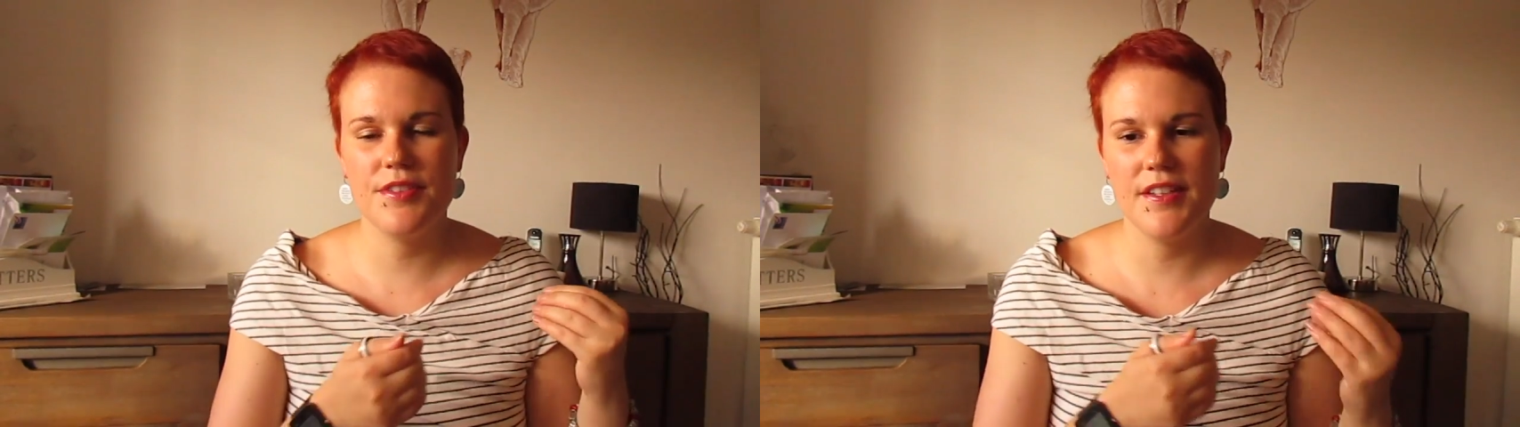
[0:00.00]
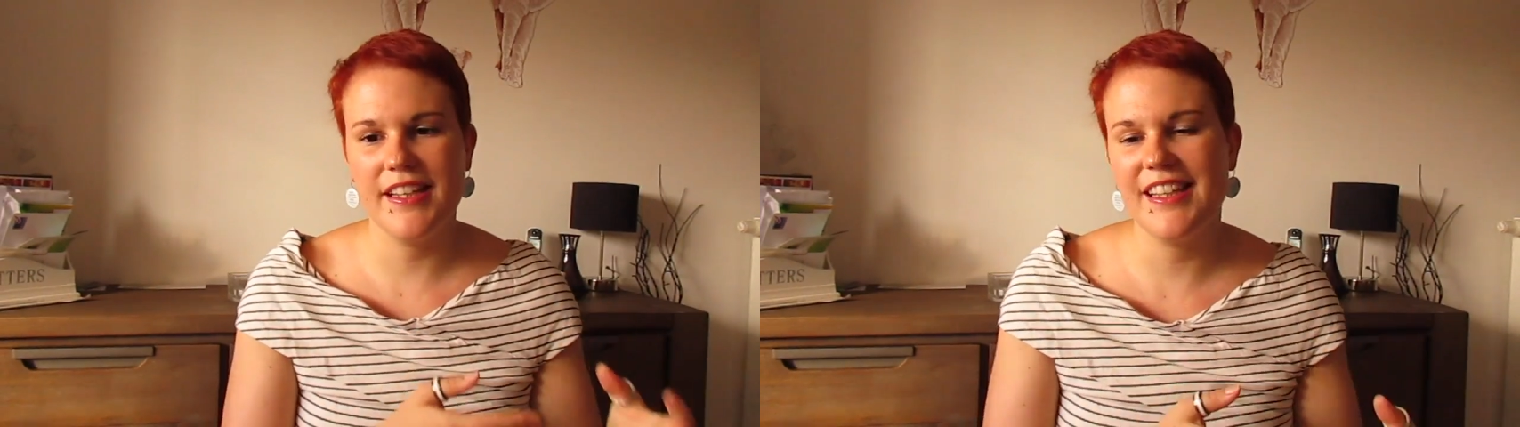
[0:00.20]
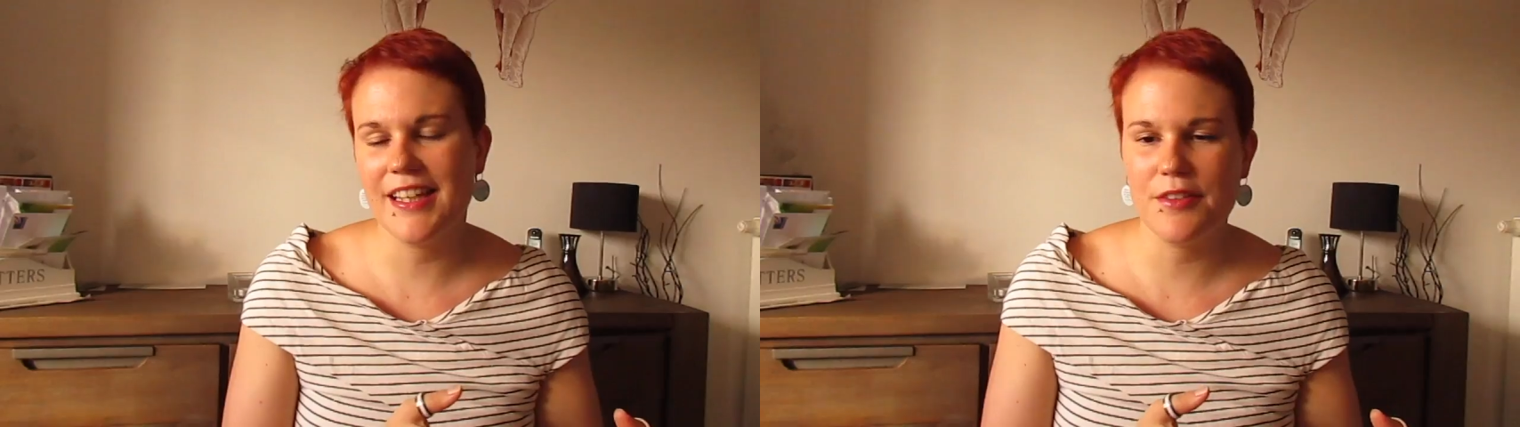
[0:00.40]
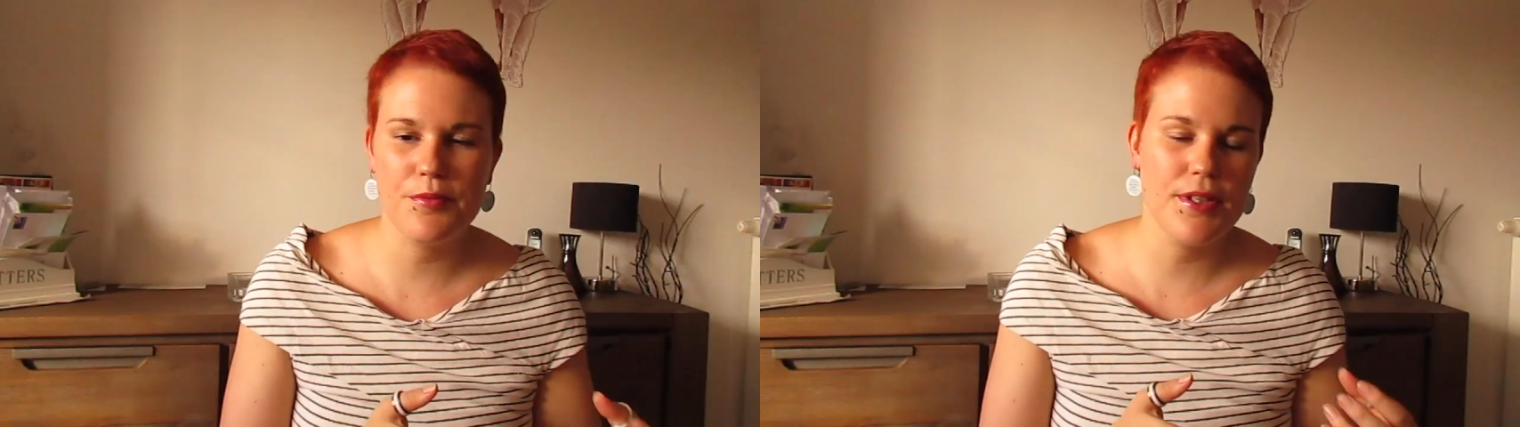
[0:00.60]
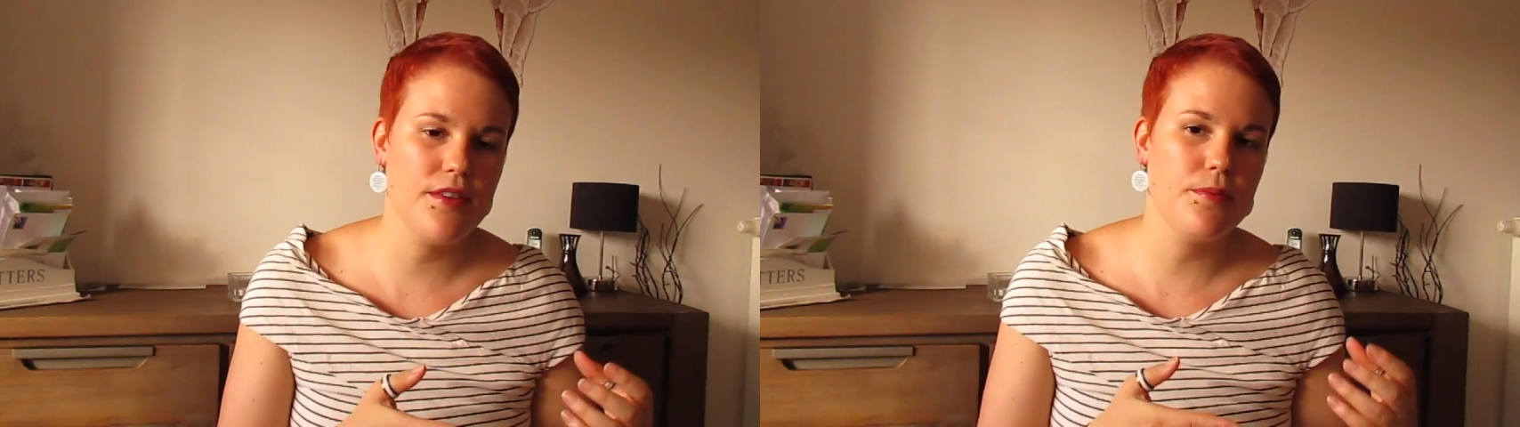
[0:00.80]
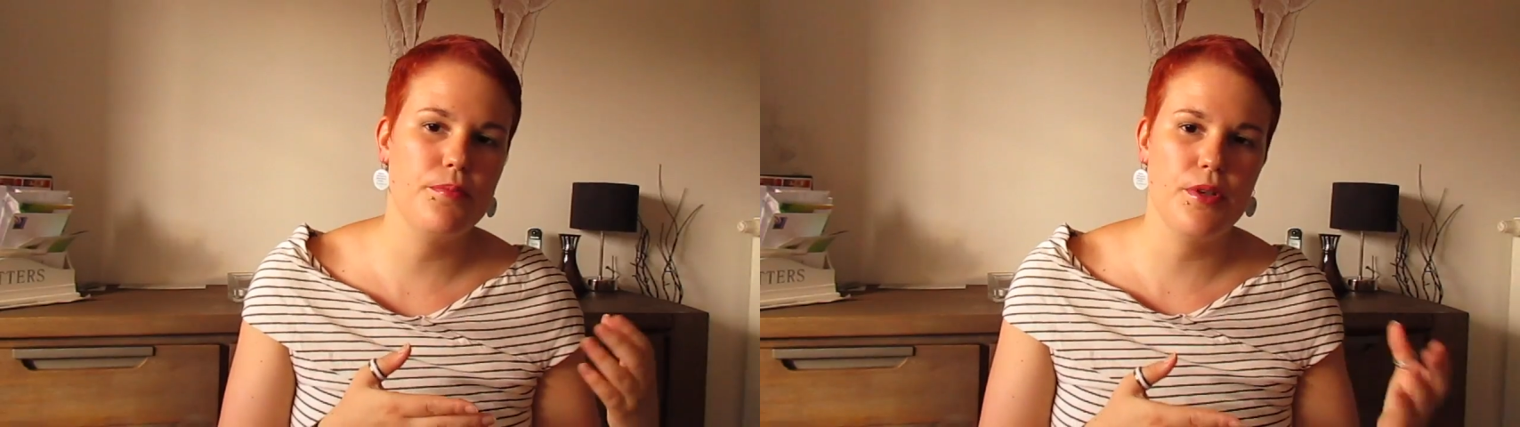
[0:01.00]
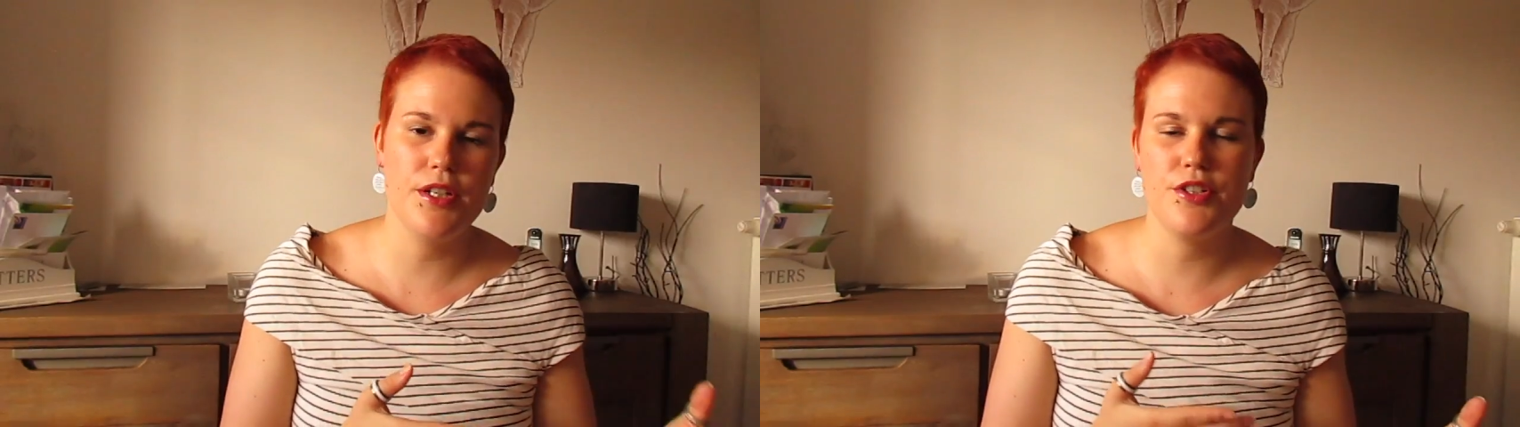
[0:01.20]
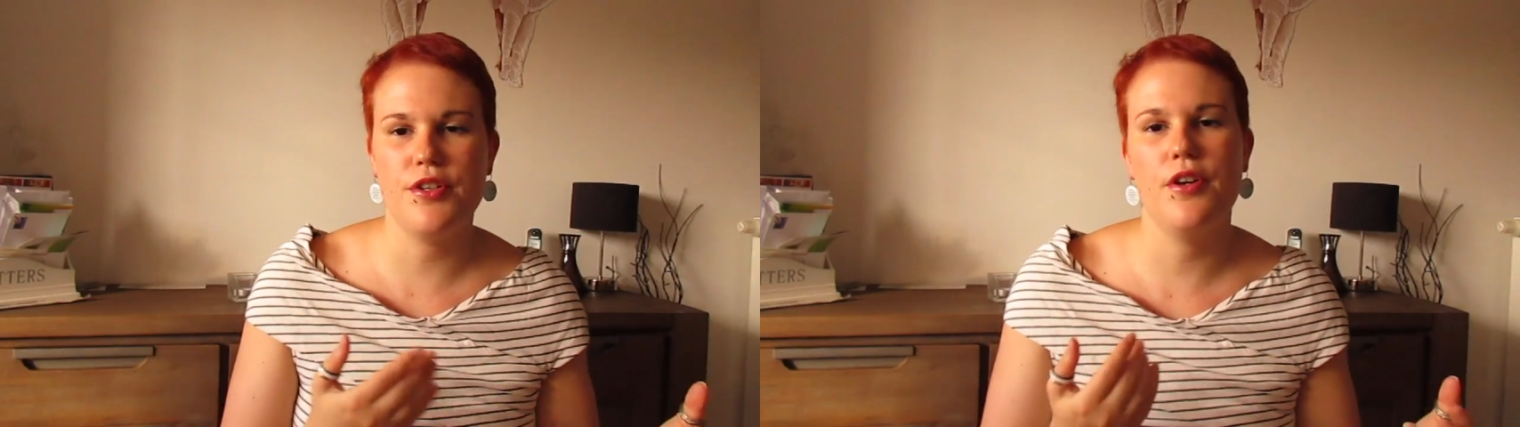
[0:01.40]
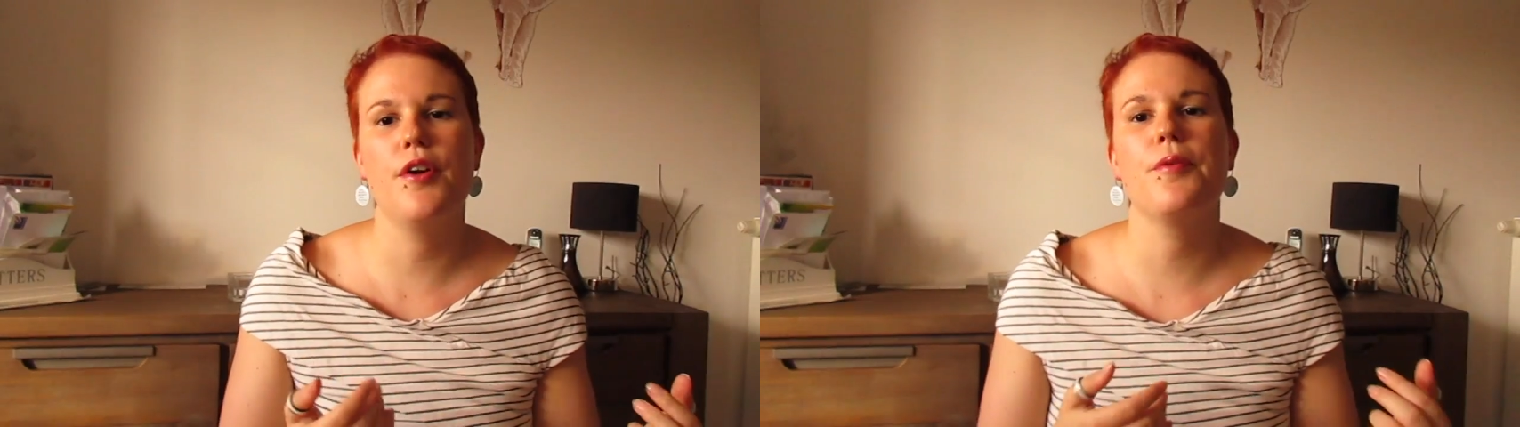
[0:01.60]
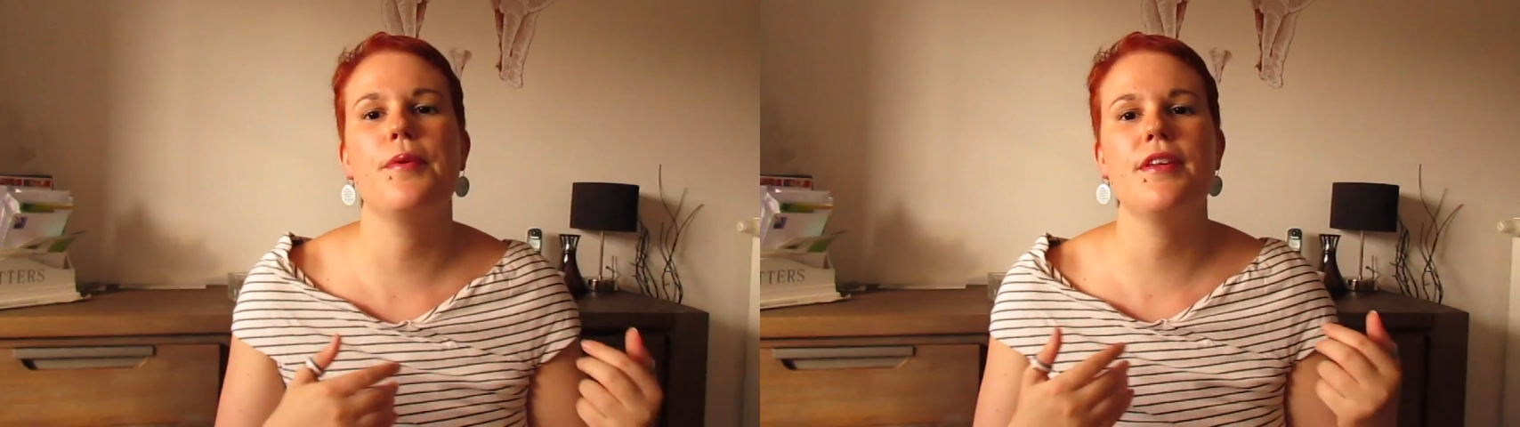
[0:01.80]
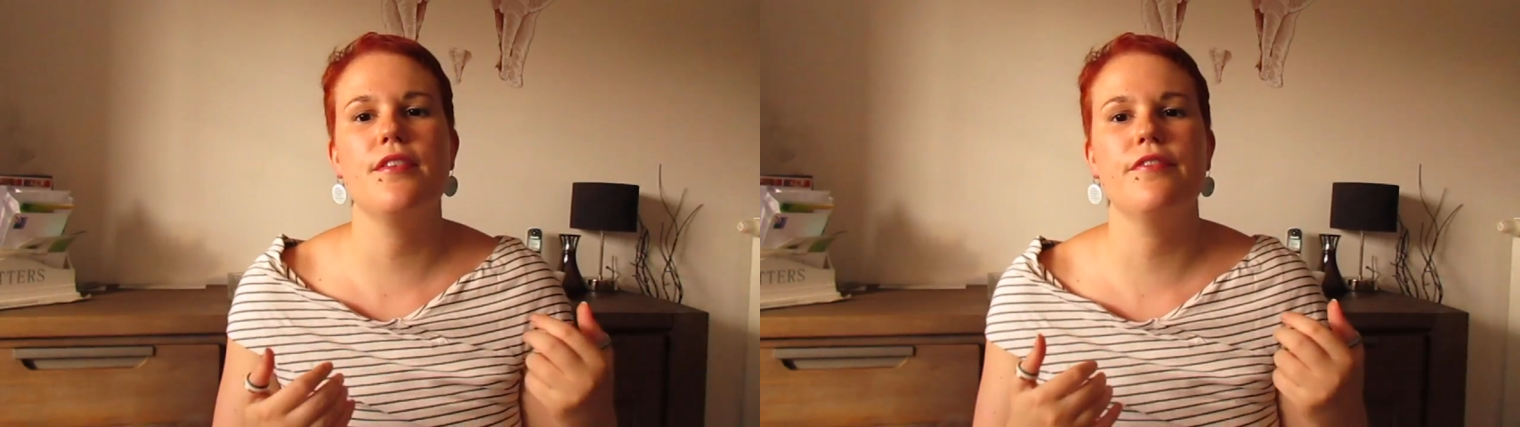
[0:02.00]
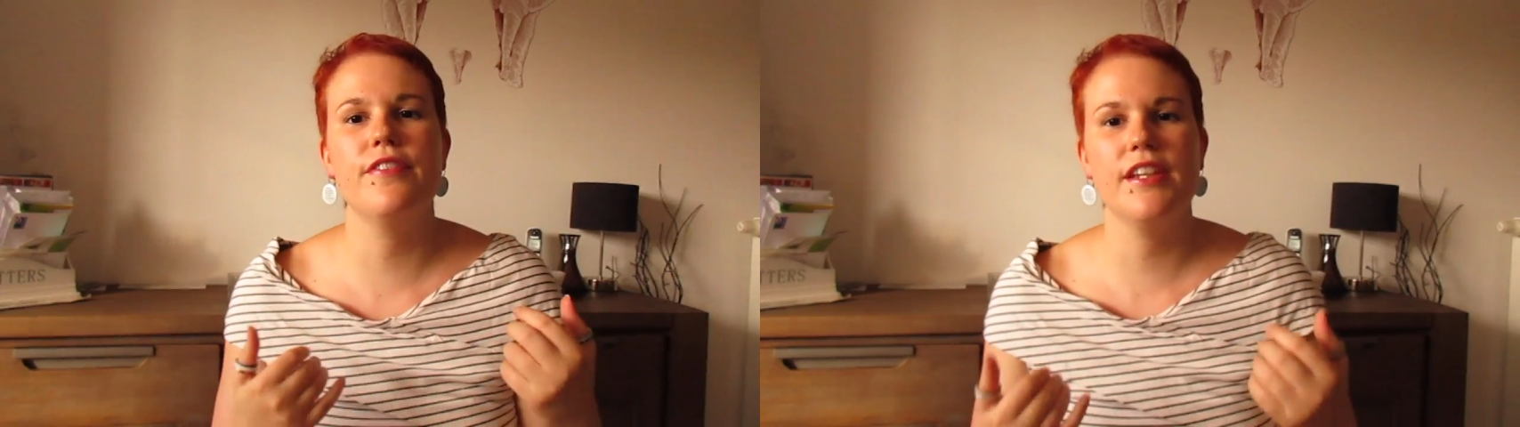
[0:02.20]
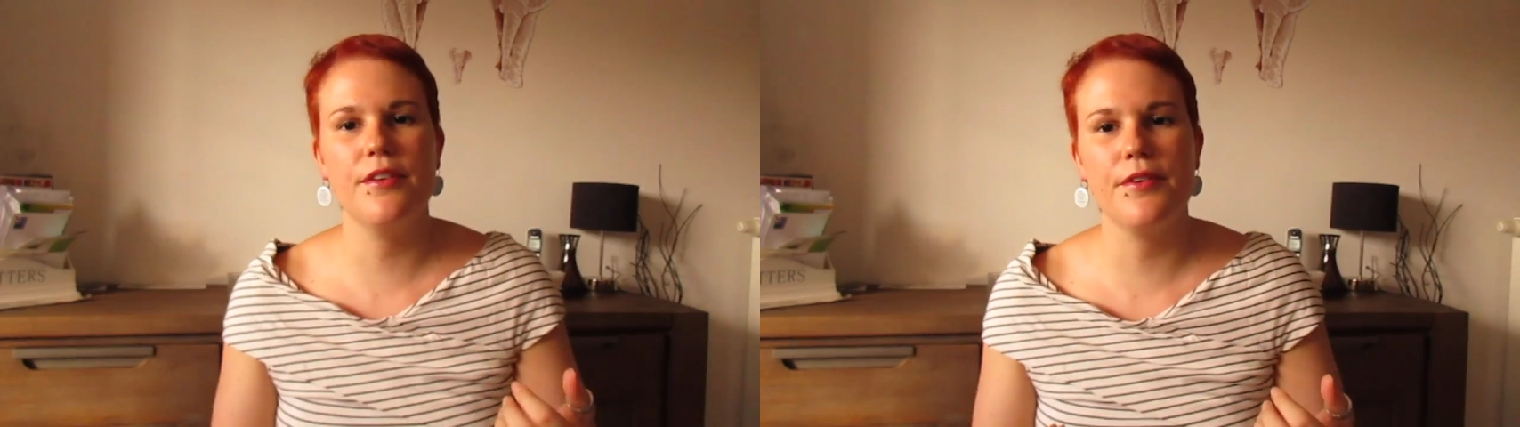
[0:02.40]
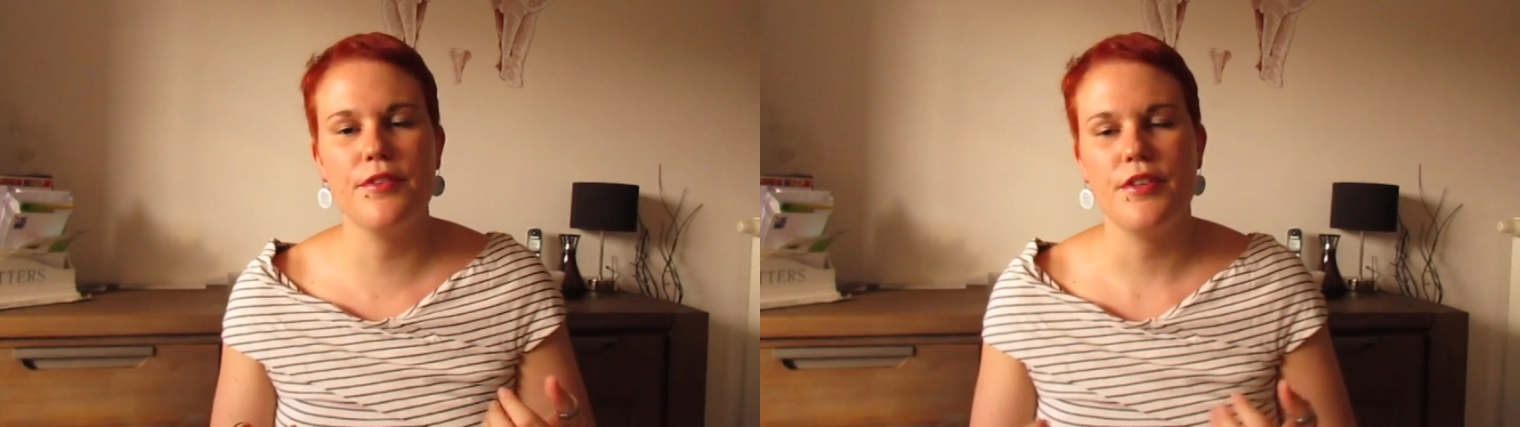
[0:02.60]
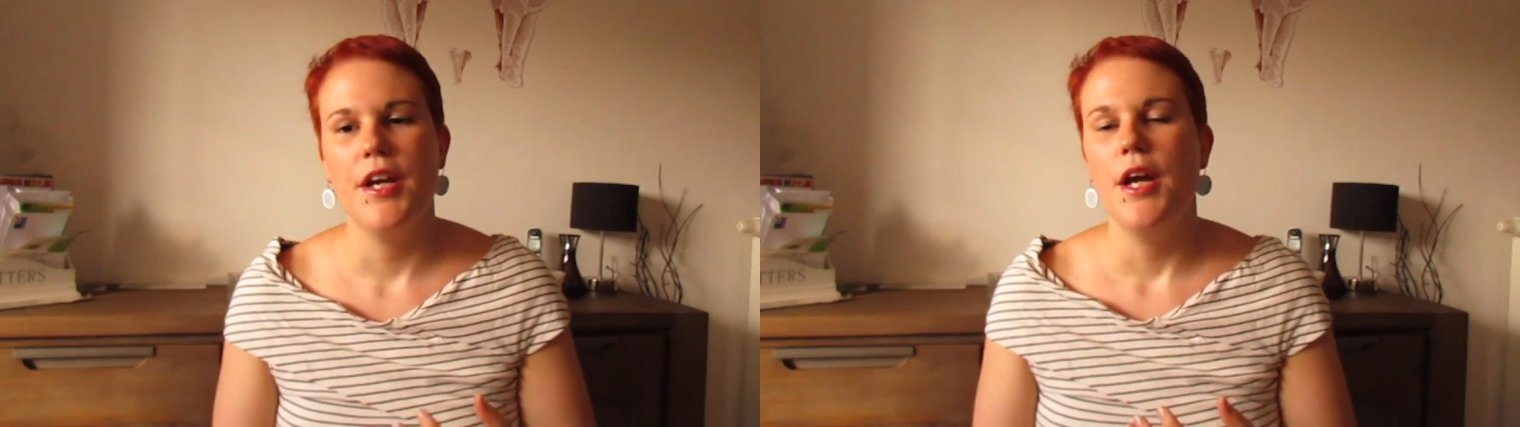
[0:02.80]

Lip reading: take it with a brush or with your fingers.